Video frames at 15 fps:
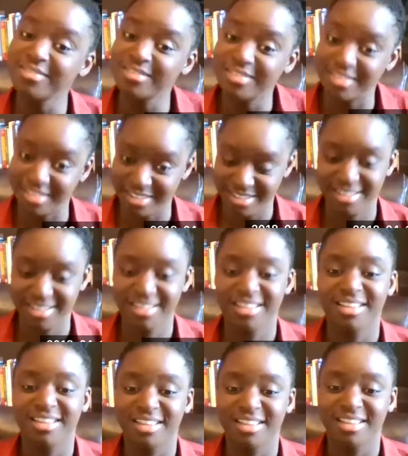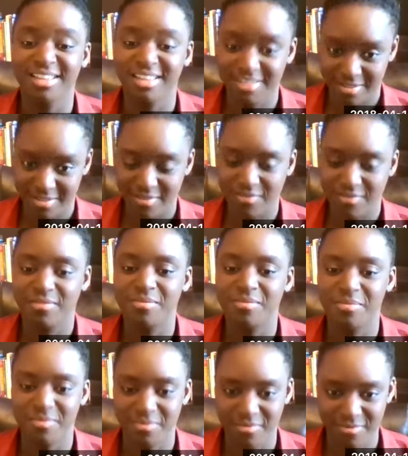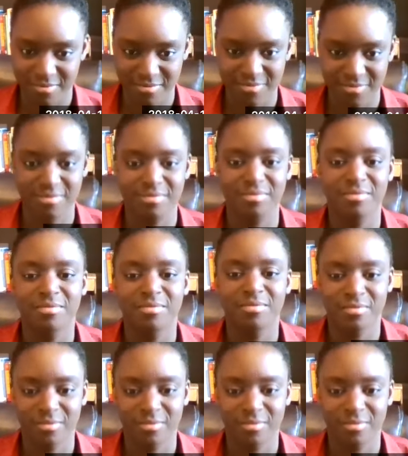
about smelling the earth and seeing the brown.